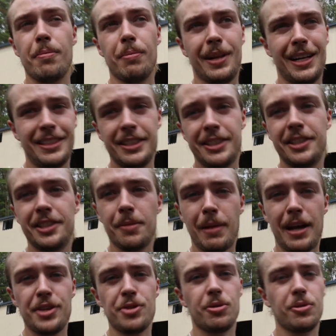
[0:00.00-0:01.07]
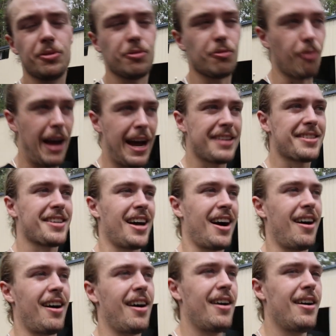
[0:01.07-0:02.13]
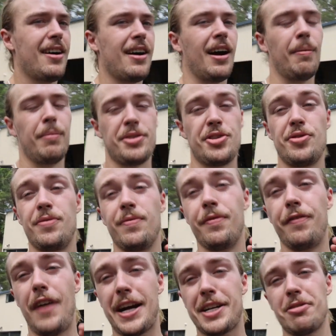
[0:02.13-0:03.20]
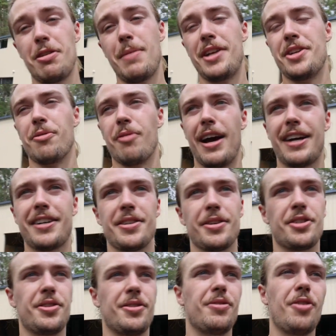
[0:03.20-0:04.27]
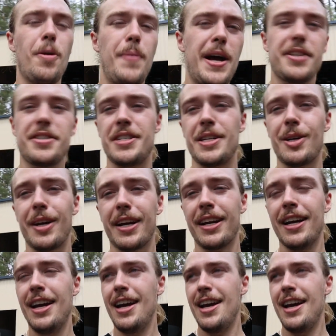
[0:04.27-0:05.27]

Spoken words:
Plus this is a manual racked car, it's factory manual rack, so it's no power steering.